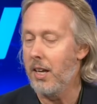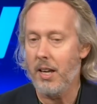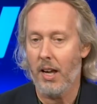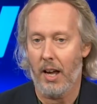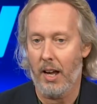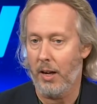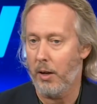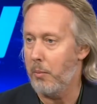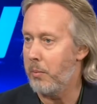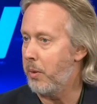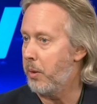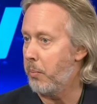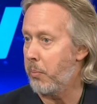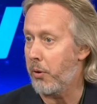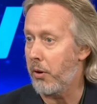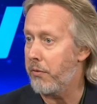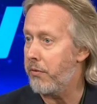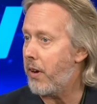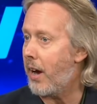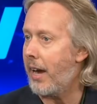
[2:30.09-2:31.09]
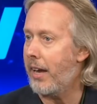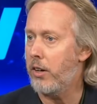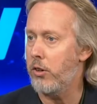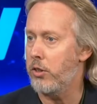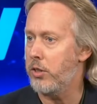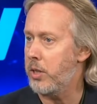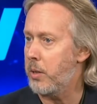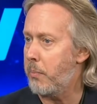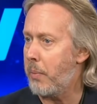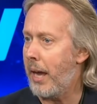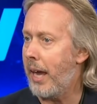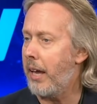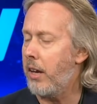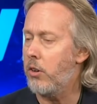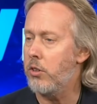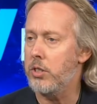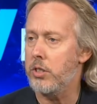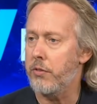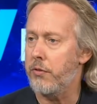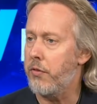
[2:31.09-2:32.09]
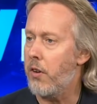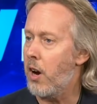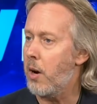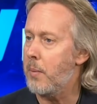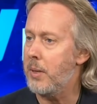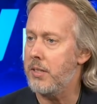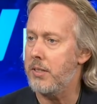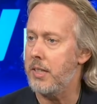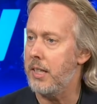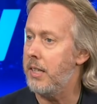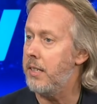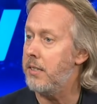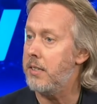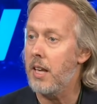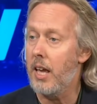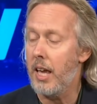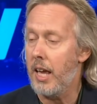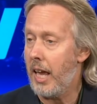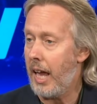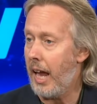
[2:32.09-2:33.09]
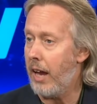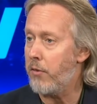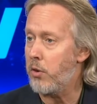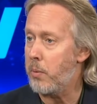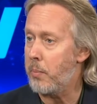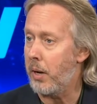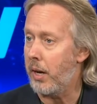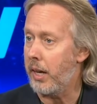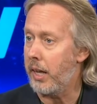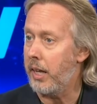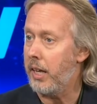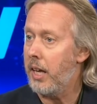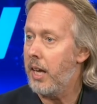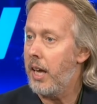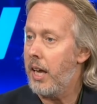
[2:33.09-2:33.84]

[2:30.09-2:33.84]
uh, the providers, the payers, the pharmacies, everybody,